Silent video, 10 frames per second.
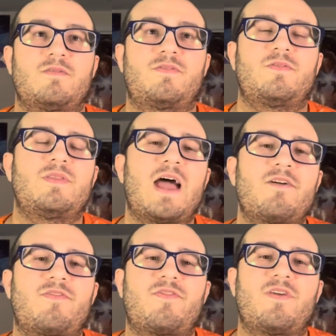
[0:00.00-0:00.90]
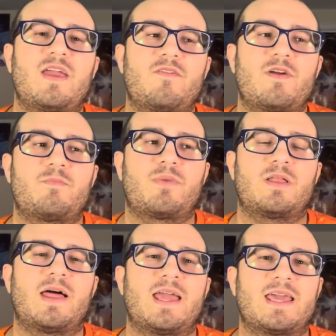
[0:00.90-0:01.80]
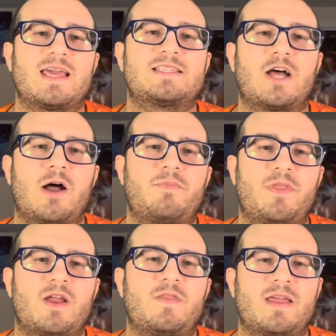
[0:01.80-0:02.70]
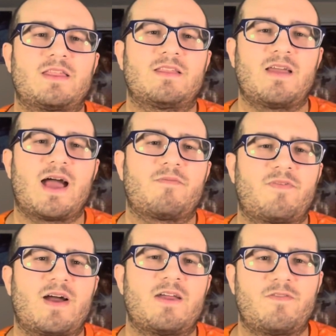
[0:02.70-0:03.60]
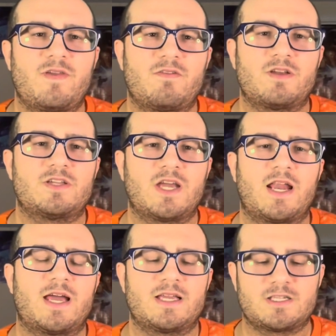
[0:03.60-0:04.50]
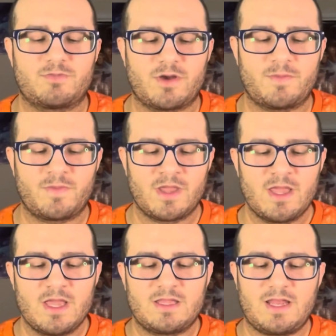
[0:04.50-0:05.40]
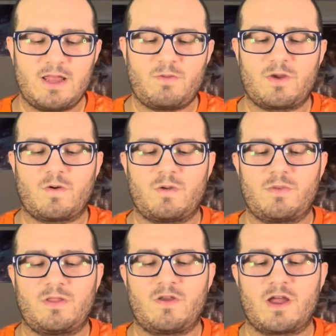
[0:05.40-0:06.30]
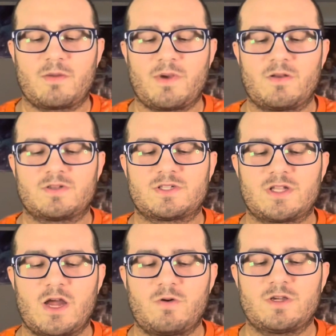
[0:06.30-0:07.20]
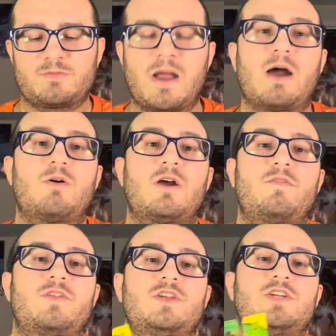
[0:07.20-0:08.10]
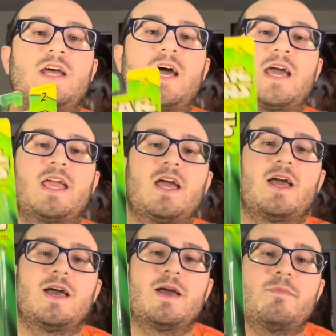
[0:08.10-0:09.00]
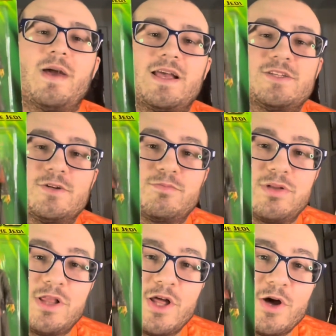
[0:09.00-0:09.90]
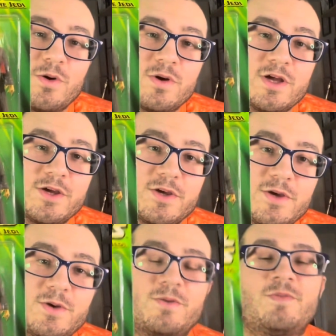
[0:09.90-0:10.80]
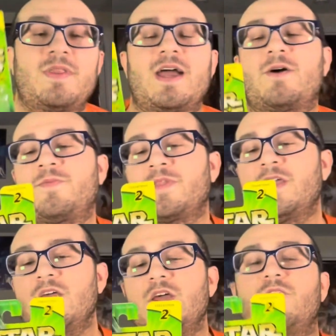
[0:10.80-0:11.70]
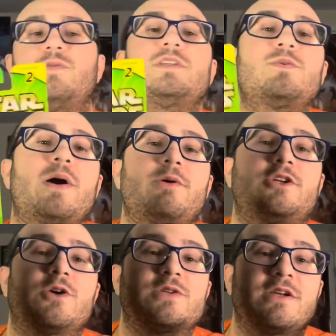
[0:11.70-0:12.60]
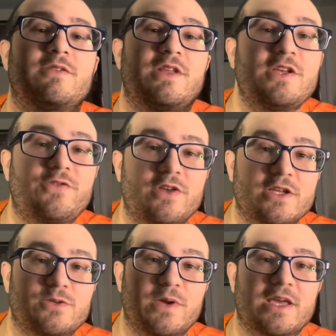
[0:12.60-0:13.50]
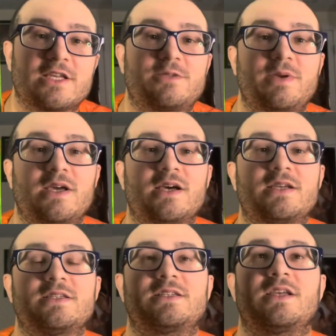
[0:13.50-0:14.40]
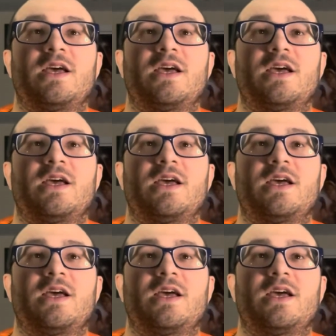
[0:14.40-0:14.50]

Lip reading: not favorite, but like it's up there in like the top 5 favorite Jedis. But today we're going to be talking about Star Wars Power of the Jedi Master Plo Koon. Now, the reason why we chose this for this week is because